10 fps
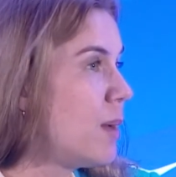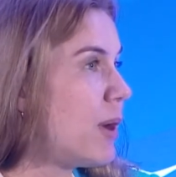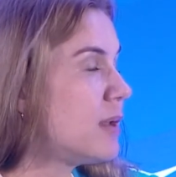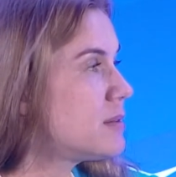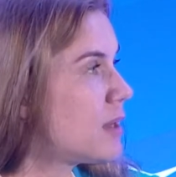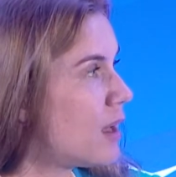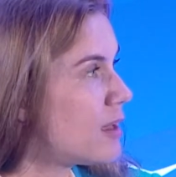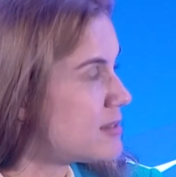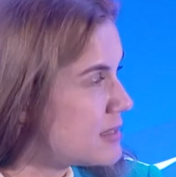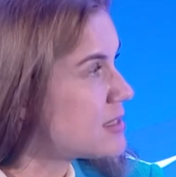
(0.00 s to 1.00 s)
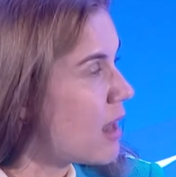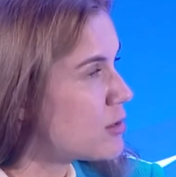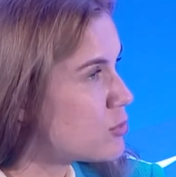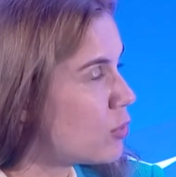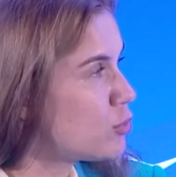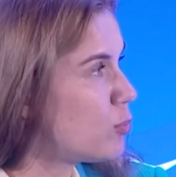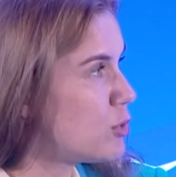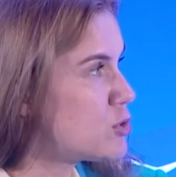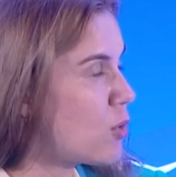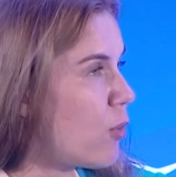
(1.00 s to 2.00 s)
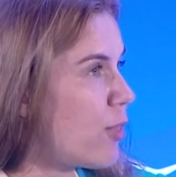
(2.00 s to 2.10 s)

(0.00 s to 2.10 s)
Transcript: But since last autumn, we saw